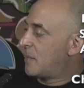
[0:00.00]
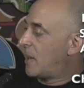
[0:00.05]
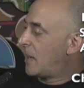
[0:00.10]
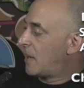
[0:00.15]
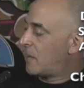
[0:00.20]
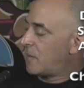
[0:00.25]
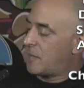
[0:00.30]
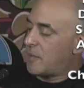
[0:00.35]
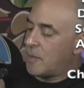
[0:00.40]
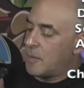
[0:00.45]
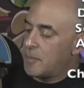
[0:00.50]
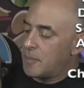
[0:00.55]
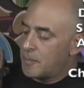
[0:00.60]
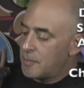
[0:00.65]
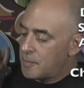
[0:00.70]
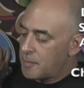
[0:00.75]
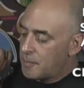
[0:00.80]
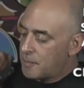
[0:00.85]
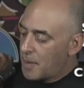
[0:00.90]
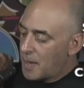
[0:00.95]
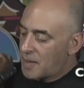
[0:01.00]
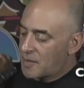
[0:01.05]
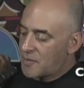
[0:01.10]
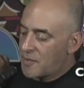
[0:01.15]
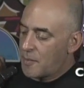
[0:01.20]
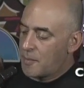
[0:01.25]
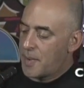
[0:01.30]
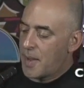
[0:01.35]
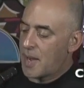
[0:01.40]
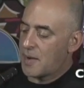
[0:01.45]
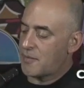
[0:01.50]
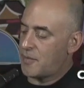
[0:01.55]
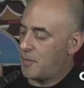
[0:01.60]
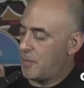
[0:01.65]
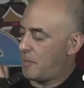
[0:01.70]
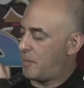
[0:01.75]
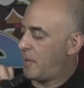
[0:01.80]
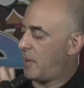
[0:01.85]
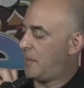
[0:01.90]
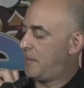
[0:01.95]
microphone back from
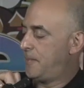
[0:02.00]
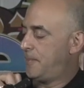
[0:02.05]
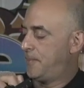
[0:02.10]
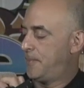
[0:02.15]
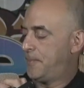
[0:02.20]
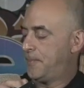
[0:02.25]
me, bro.